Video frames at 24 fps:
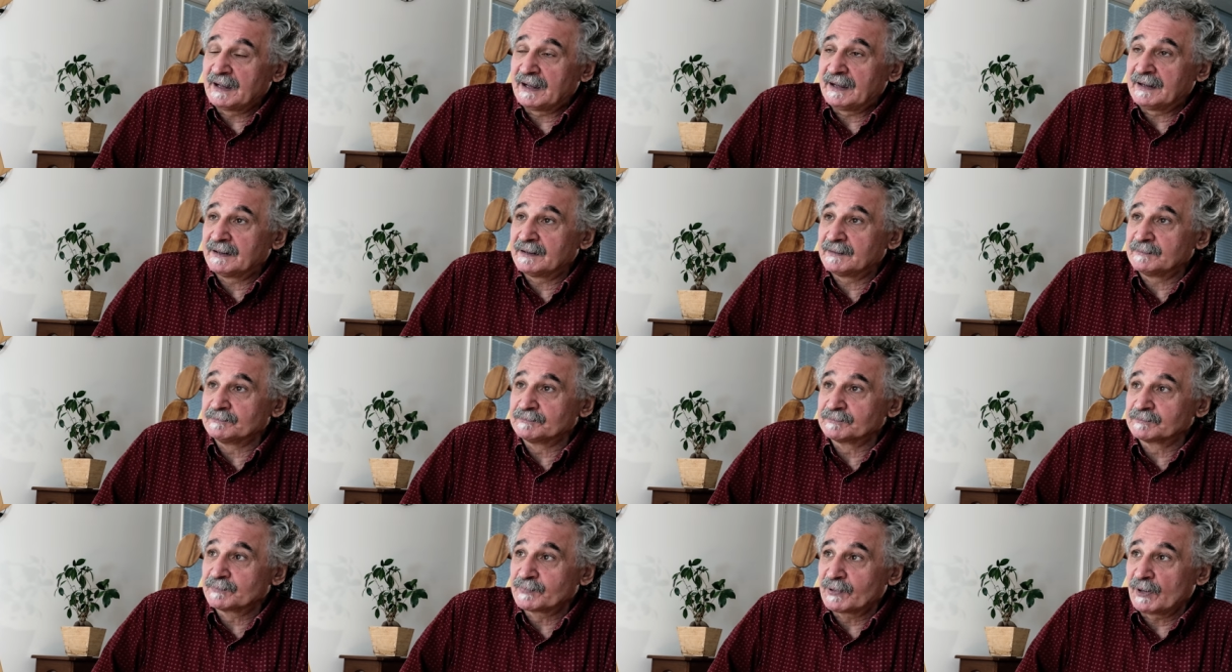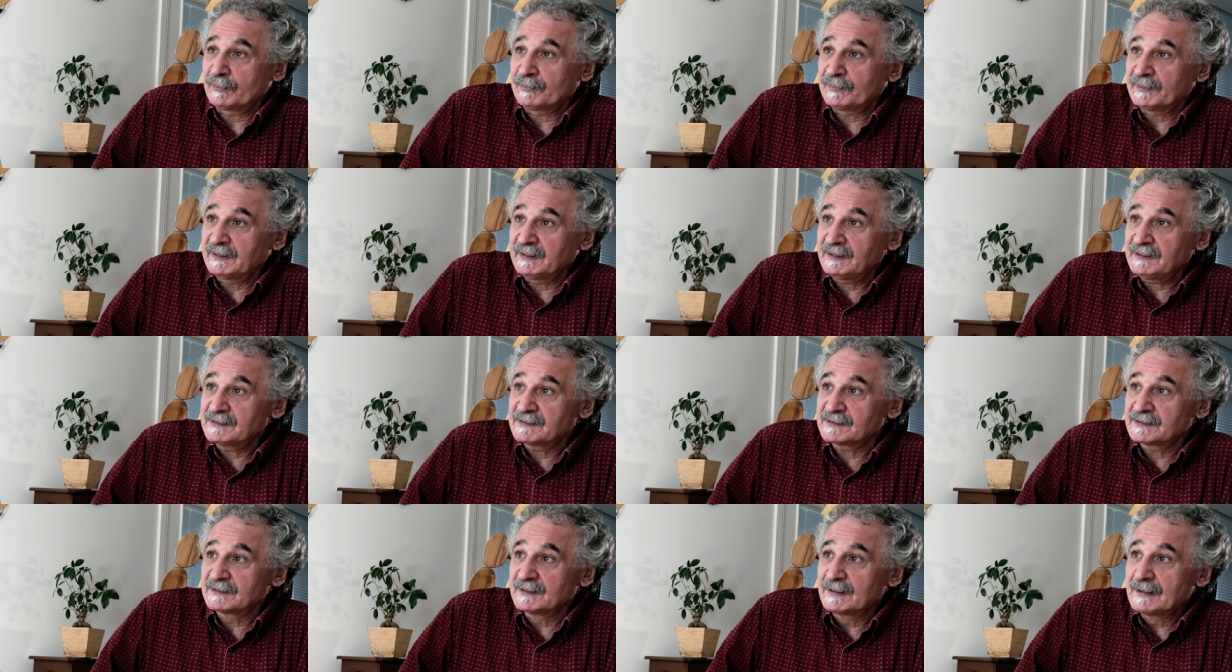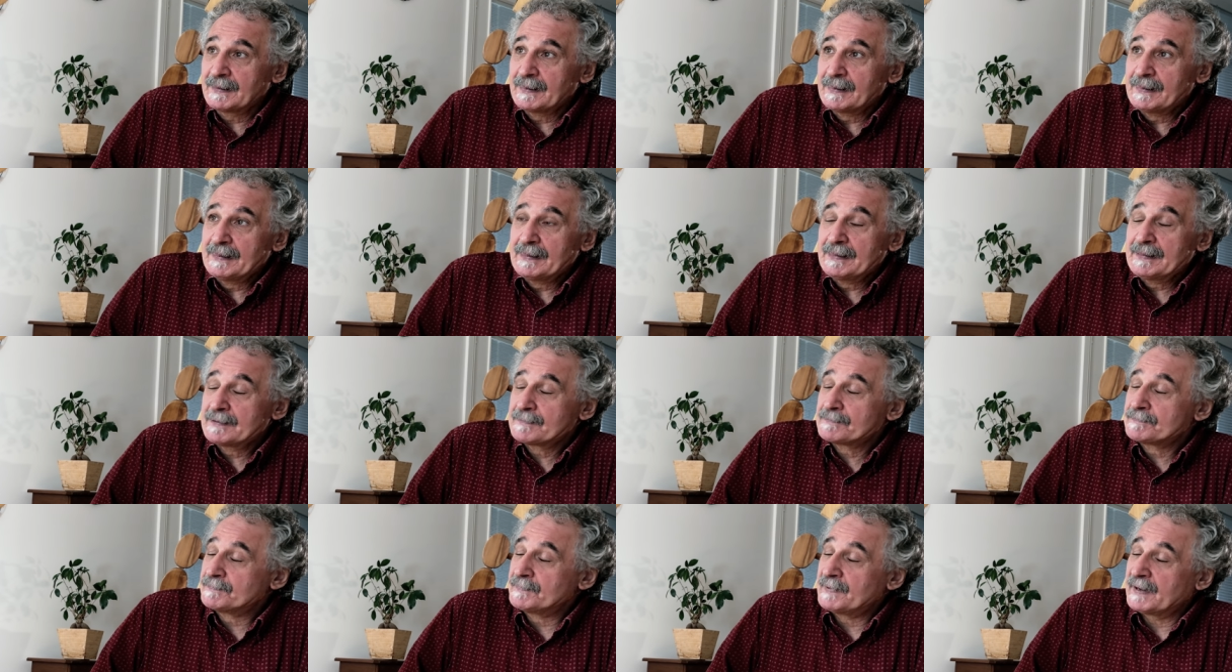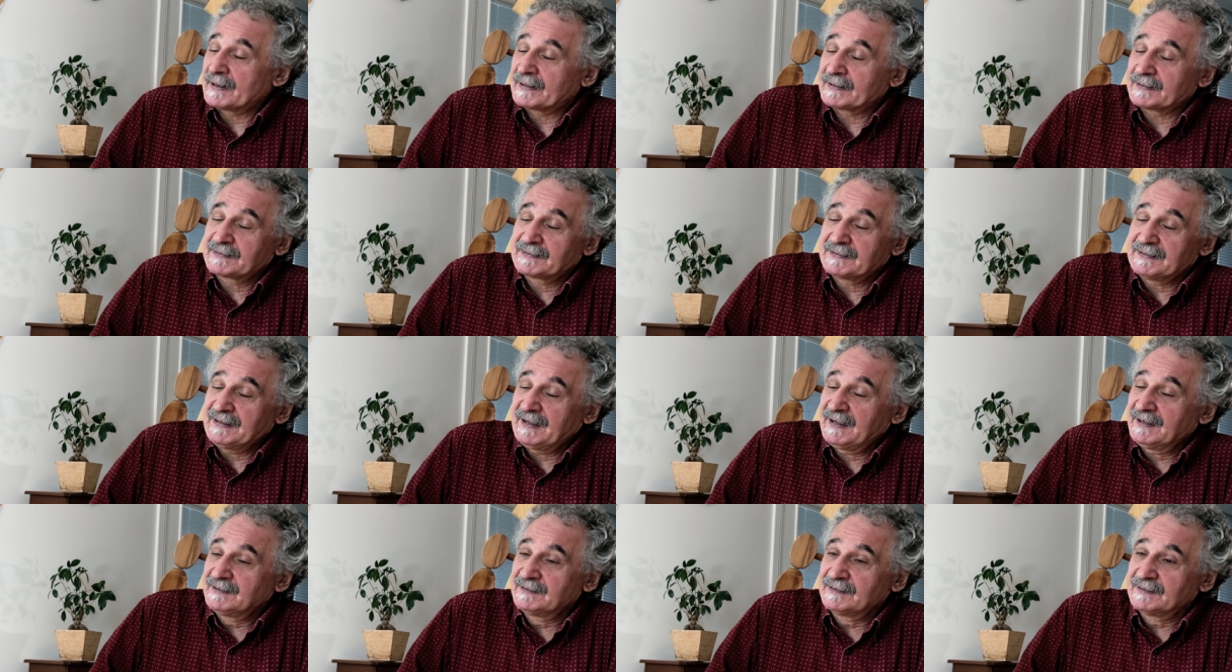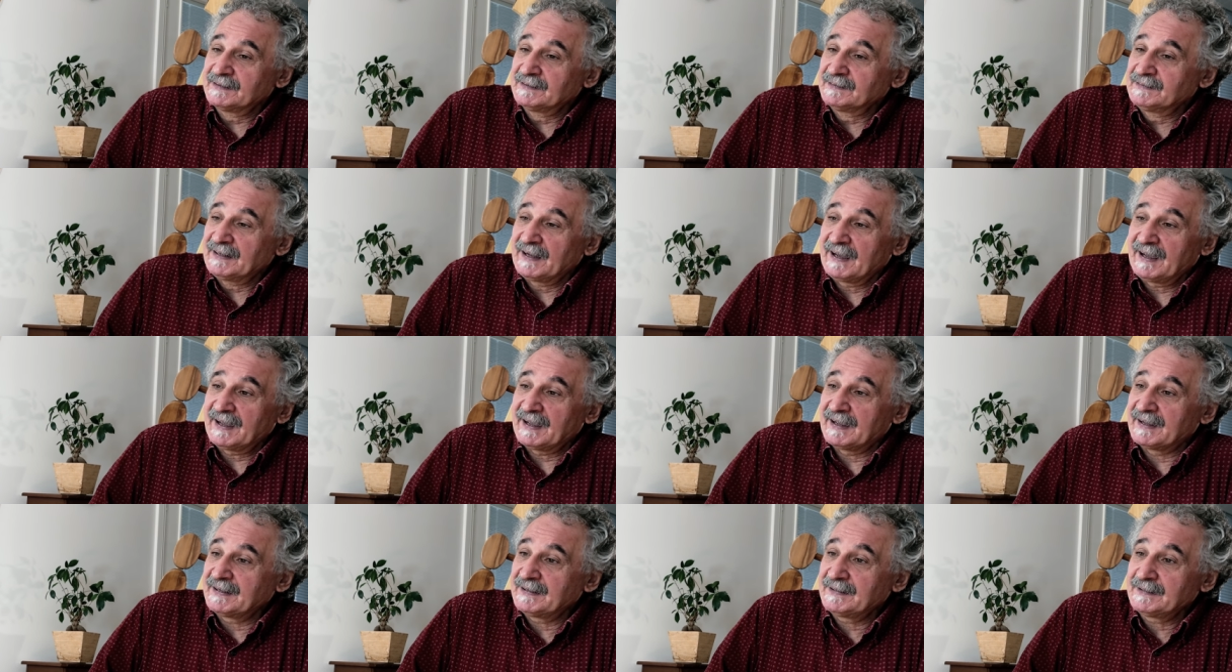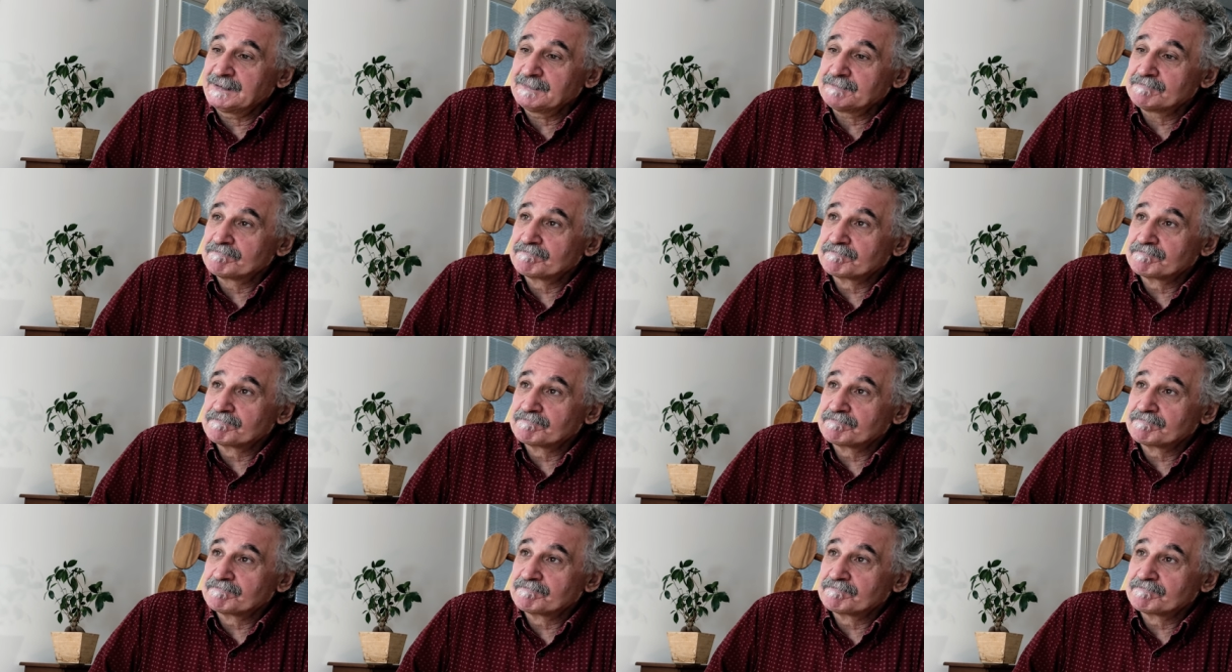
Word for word: um, properties, but at the end of the day,